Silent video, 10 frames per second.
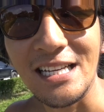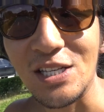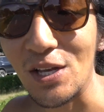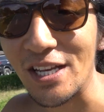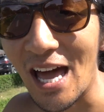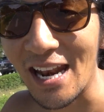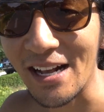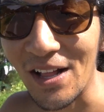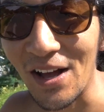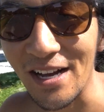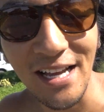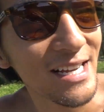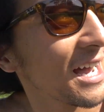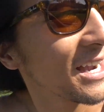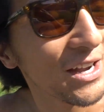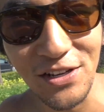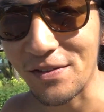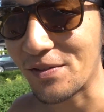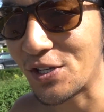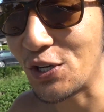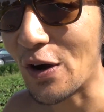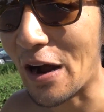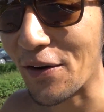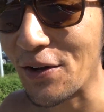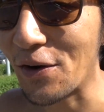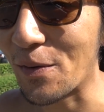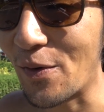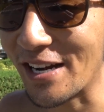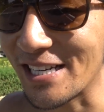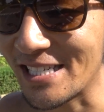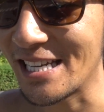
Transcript: It's only nine o'clock. Got a good two-hour yoga practice